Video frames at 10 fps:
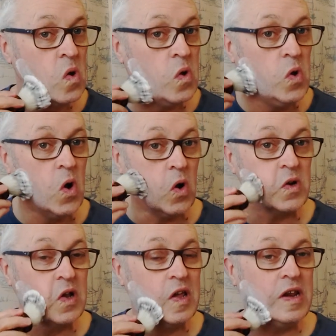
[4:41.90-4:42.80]

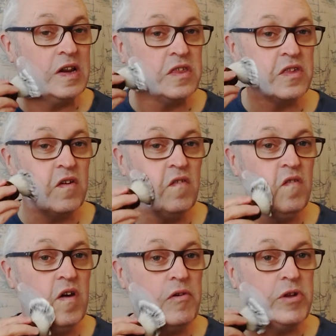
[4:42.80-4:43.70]
knot. It is
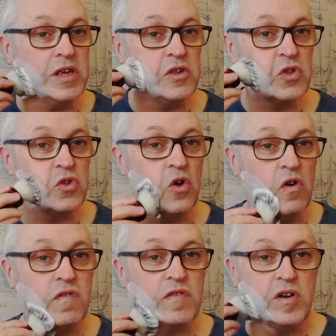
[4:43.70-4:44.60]
very
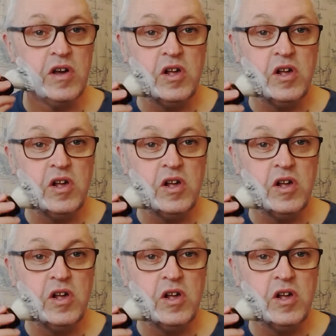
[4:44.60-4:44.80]
soft.